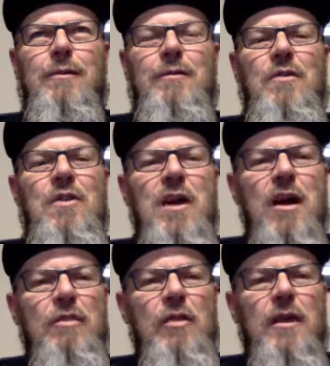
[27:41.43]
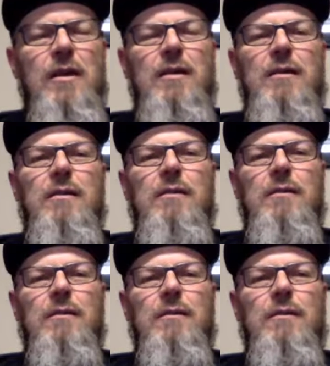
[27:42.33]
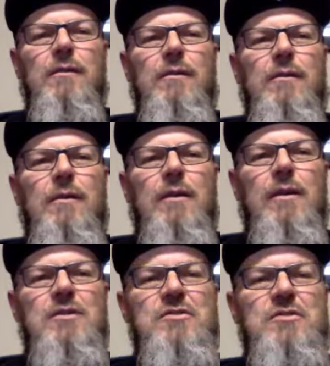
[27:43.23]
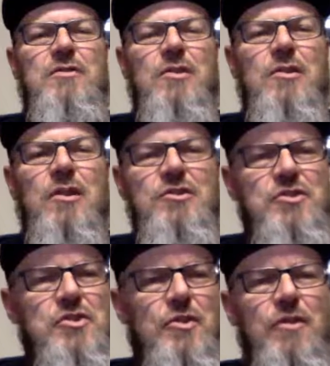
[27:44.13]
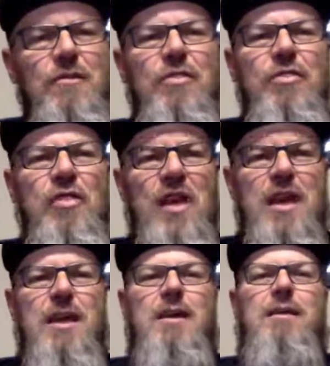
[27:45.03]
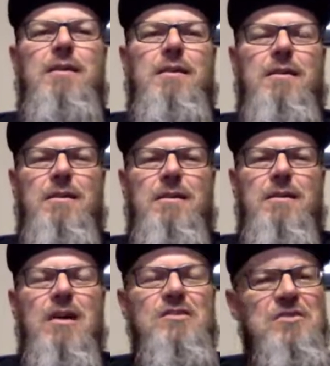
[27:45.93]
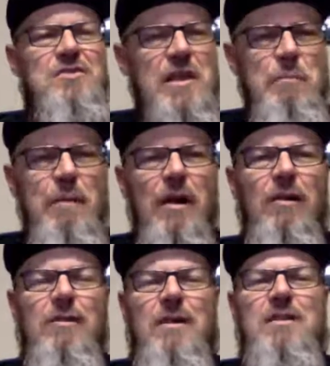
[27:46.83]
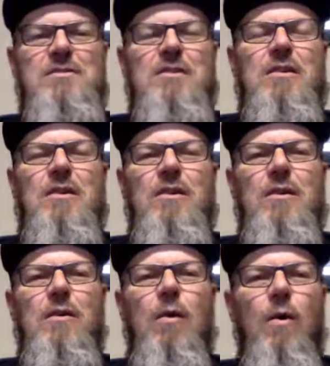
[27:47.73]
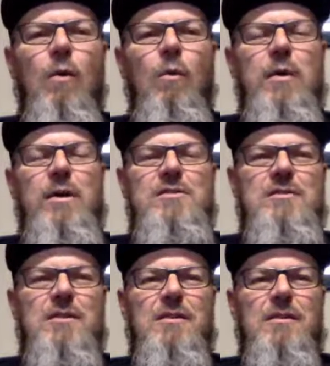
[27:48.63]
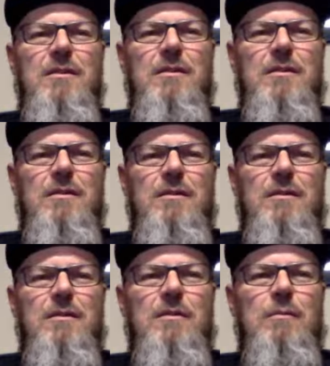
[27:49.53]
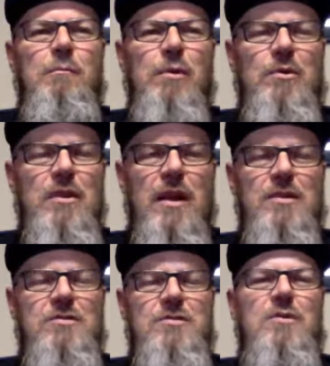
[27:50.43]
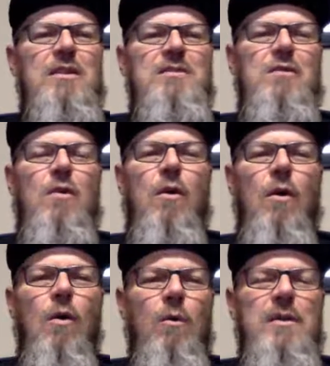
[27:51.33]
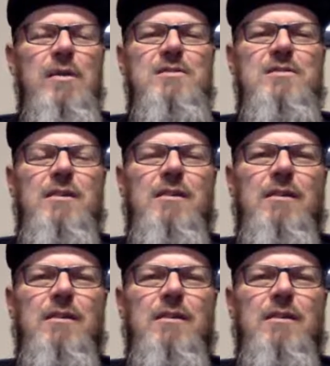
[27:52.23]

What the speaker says: nothing is a sure thing. A seatbelt isn't going to always protect you. It isn't always